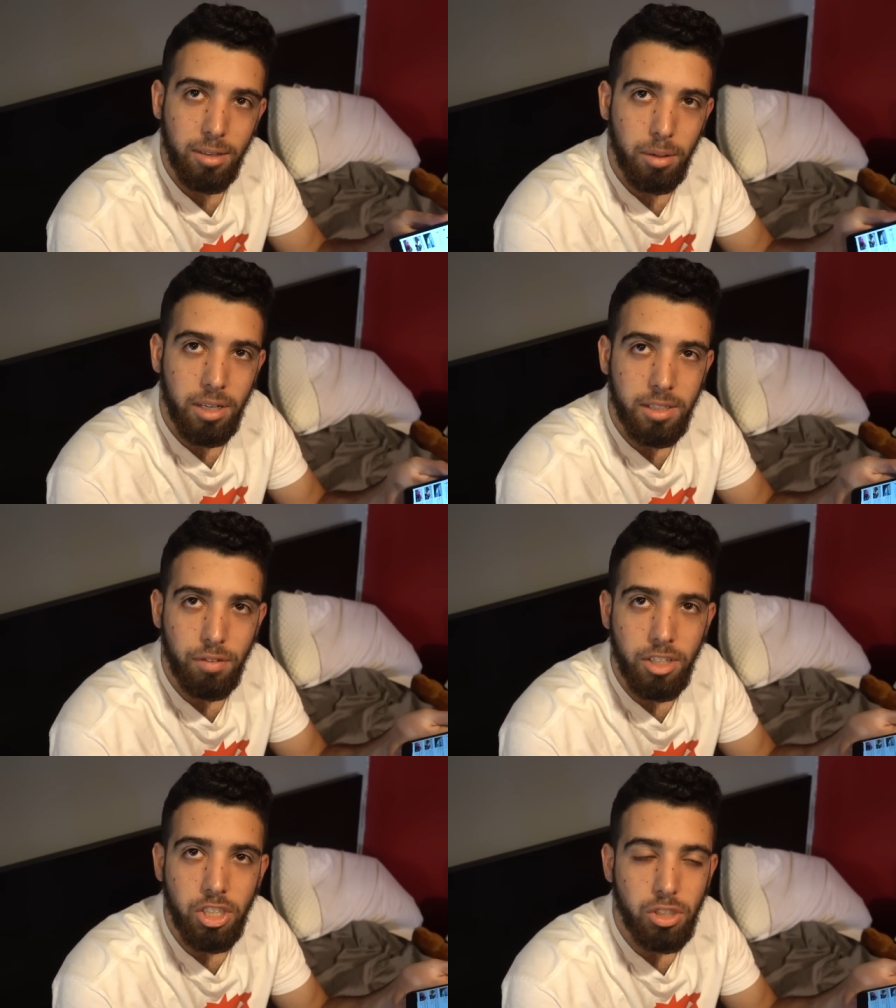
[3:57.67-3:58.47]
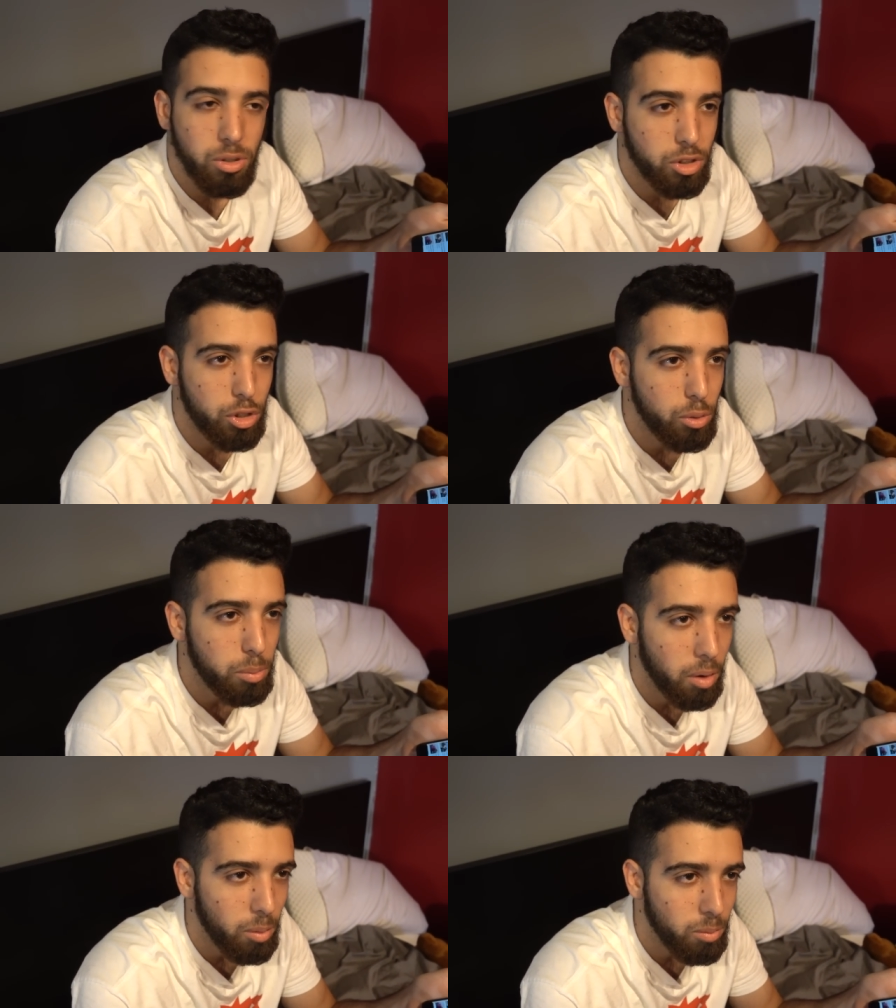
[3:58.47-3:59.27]
And he's he just turned two,
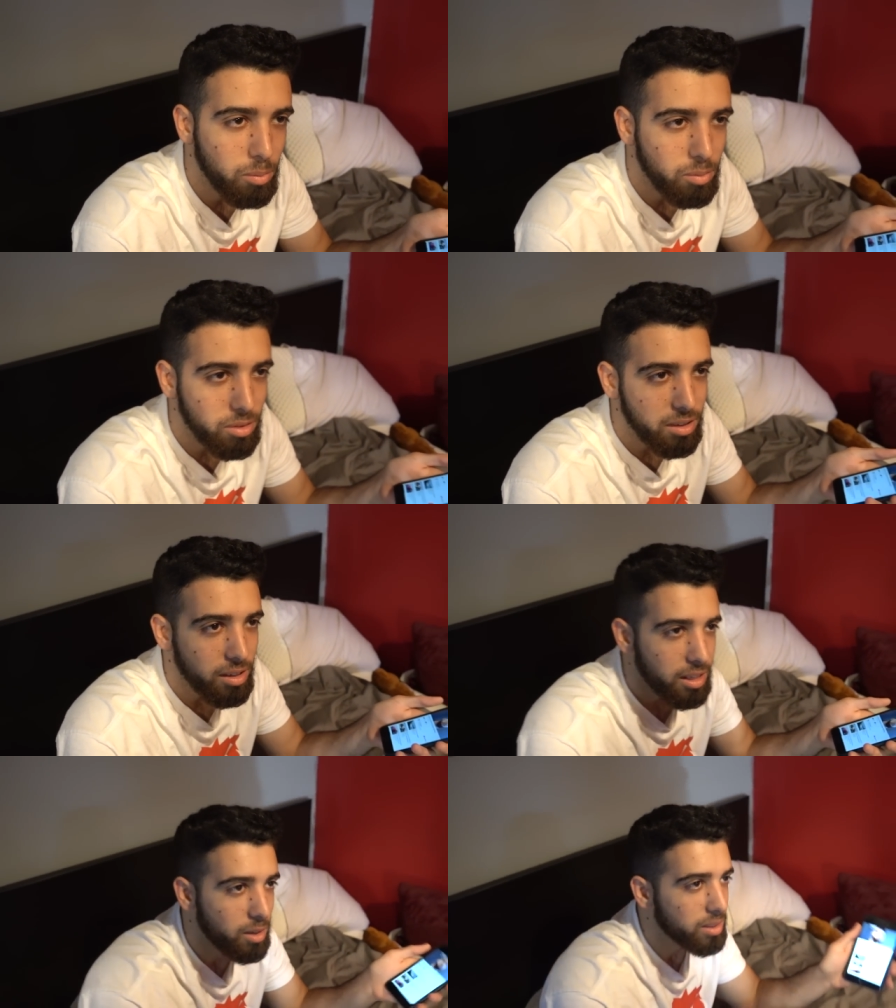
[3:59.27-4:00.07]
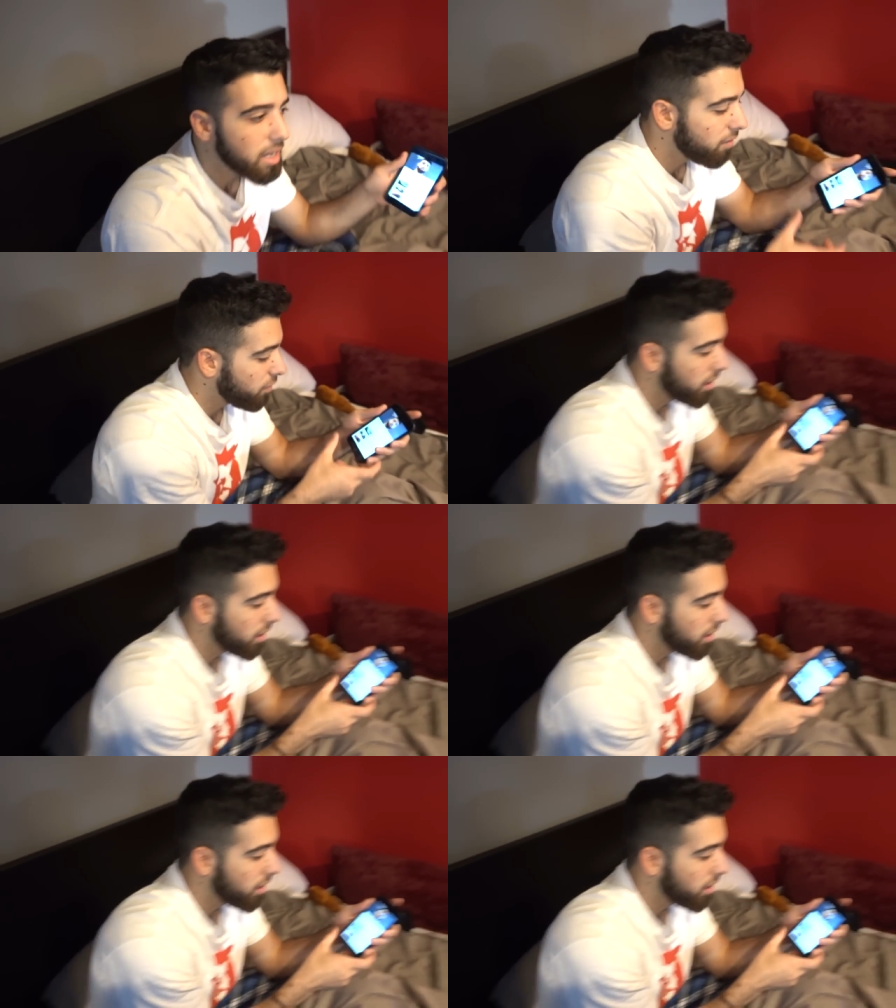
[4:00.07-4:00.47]
bro. Damn. He knows yeah. how to